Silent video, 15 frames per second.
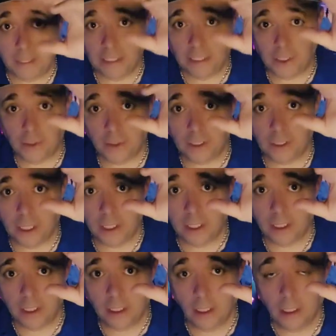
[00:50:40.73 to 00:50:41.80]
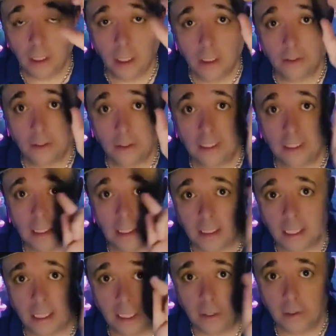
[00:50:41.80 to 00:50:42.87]
picture is on there? There's that
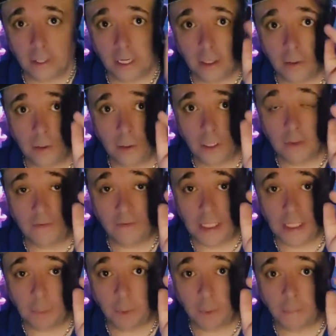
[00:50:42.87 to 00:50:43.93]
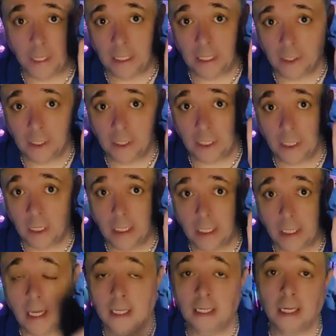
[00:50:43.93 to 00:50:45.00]
link under that. It goes to my Facebook page. Click on it,
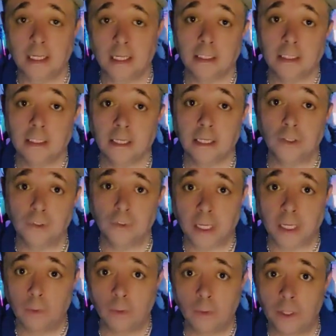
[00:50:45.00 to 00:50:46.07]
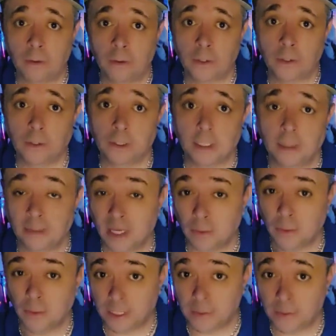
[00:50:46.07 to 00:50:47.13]
and I can schedule a reading with you as soon as I'm done with
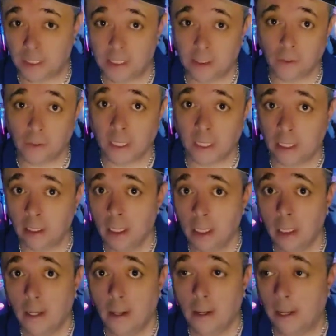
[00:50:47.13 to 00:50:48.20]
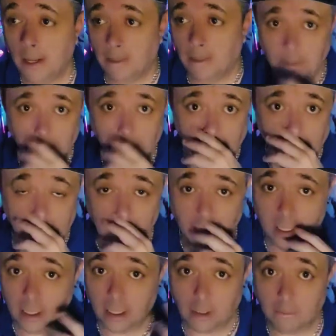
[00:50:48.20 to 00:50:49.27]
these readings, okay?
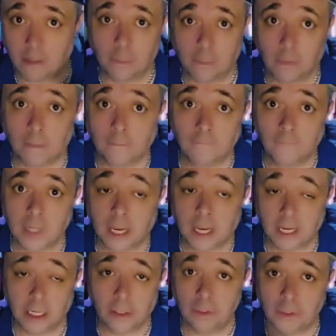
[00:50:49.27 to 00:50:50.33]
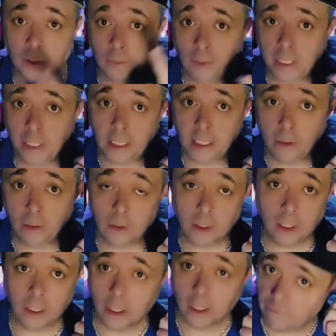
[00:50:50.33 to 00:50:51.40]
And not a problem. I can do a Zoom reading
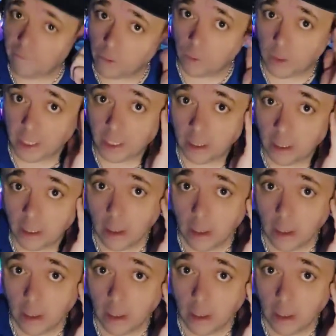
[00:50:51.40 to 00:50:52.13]
or a phone reading.